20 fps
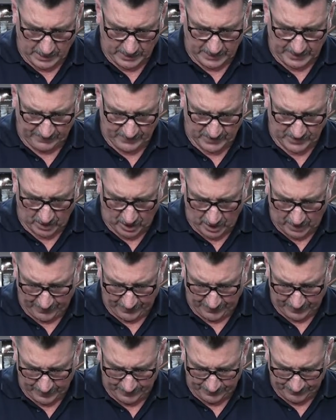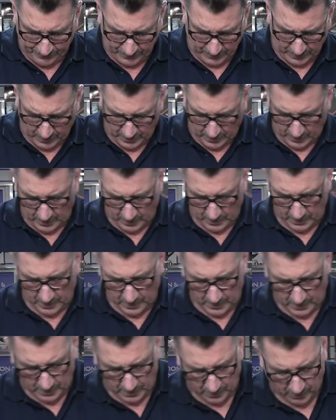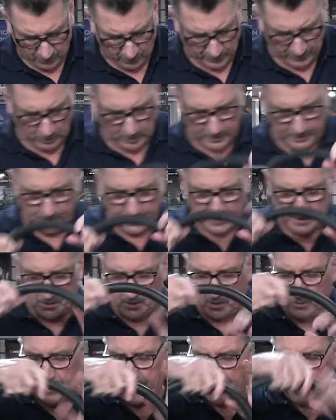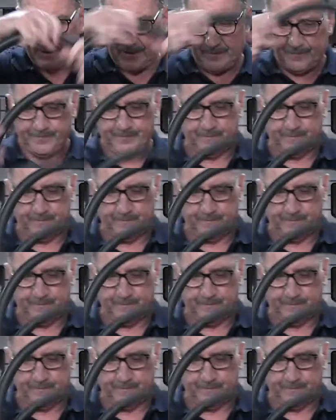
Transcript: covers off. We want to be going